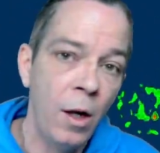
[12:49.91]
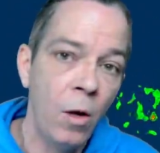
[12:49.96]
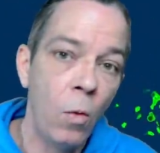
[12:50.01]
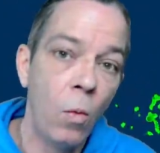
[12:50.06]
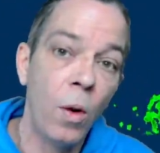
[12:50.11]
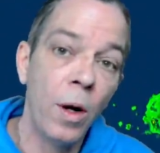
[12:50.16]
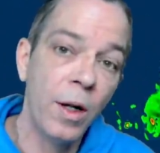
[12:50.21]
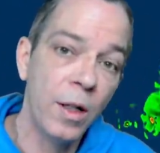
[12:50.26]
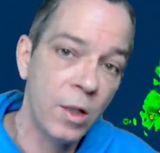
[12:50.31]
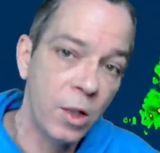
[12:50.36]

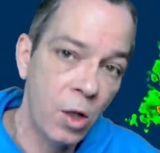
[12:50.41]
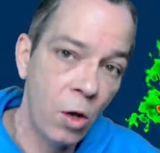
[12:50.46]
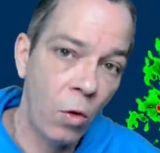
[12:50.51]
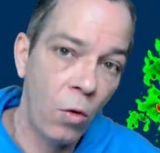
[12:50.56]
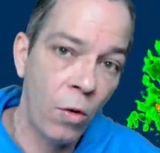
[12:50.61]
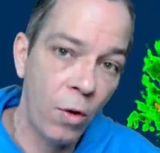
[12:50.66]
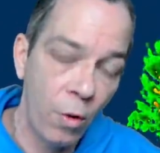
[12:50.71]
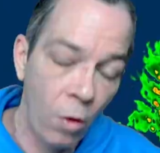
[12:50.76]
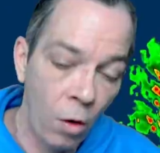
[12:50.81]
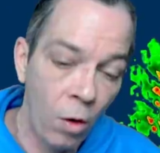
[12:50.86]
what is
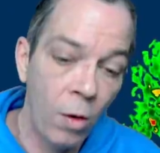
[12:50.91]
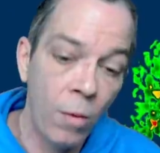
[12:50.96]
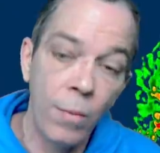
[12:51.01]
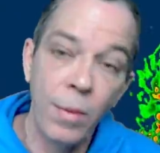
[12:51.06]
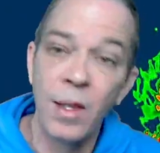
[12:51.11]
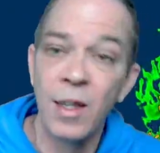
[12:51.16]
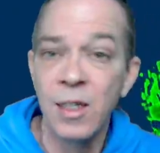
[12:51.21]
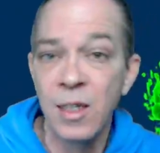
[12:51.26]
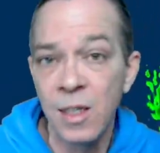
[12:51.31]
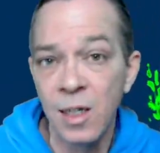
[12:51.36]
going on with
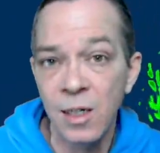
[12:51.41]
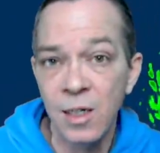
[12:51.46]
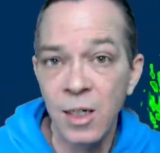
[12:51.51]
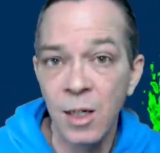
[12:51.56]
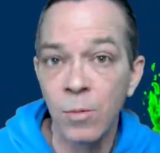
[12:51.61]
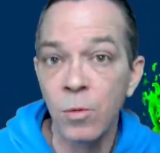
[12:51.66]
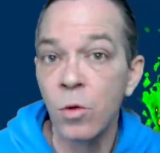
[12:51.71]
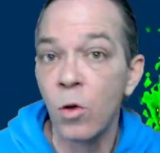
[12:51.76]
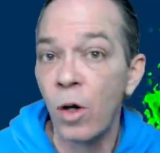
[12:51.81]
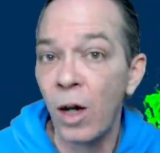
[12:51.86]
this
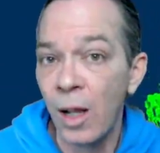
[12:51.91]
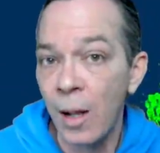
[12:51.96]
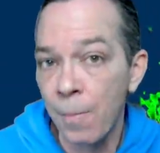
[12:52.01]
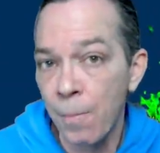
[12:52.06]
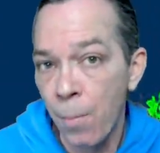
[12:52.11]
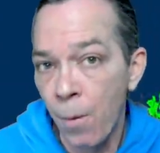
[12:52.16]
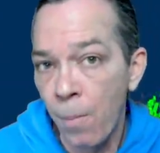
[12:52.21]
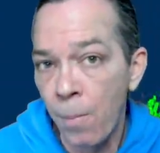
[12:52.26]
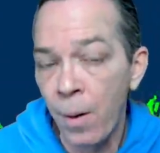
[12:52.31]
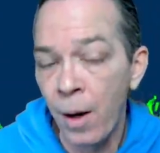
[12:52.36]
system so they can
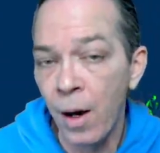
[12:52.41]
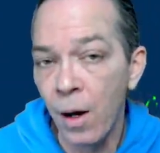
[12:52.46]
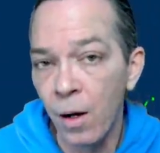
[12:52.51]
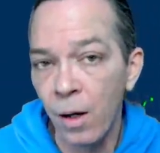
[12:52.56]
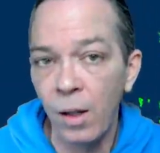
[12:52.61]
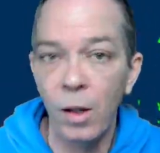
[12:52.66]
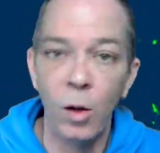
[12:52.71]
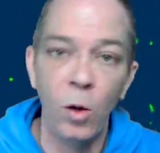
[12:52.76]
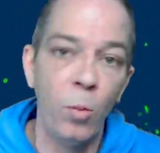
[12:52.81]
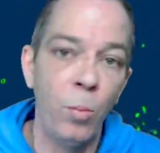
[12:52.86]
prepare a
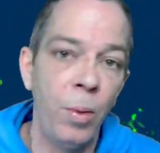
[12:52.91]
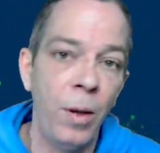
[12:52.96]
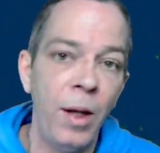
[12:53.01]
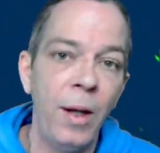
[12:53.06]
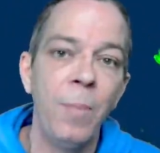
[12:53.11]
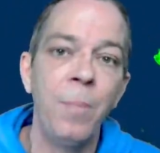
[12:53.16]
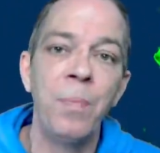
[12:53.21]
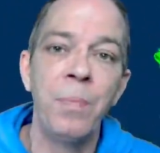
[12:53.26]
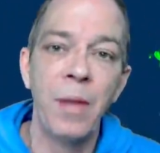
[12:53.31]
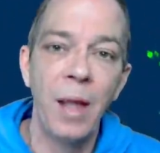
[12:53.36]
little
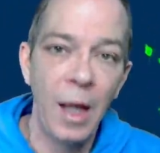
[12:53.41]
bit